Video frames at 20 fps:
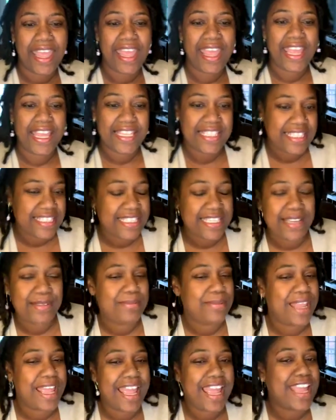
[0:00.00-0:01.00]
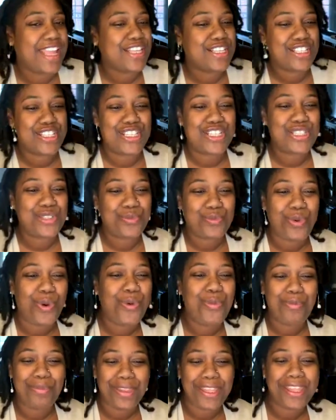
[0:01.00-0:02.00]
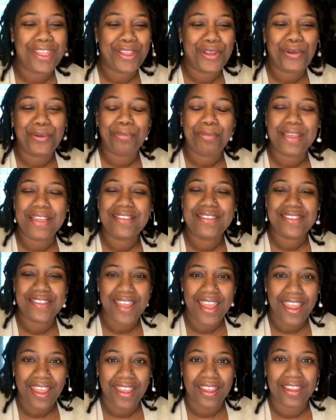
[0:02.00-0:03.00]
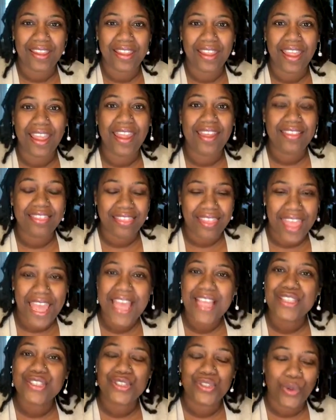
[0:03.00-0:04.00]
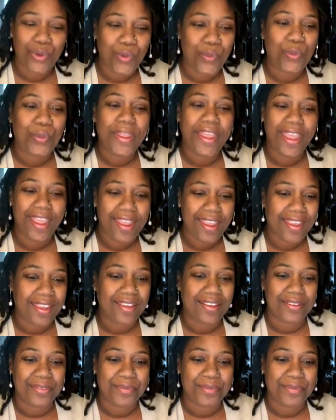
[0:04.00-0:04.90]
And some days just won't be your best day, and that's okay.